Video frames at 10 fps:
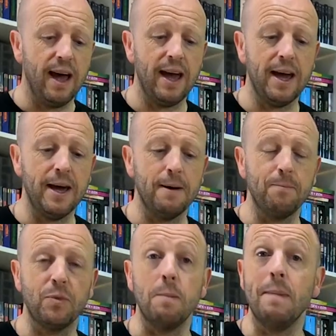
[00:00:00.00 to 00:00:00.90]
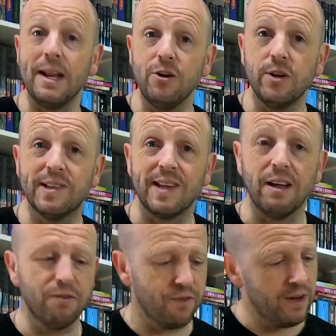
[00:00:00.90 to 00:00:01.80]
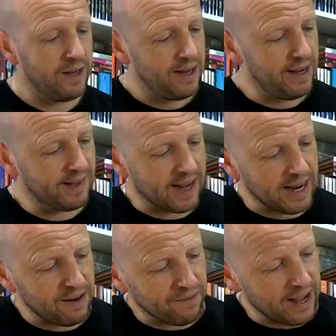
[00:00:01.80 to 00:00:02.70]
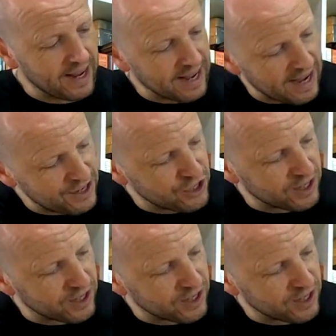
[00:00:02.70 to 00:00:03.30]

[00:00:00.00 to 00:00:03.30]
The menu itself is kind of like, as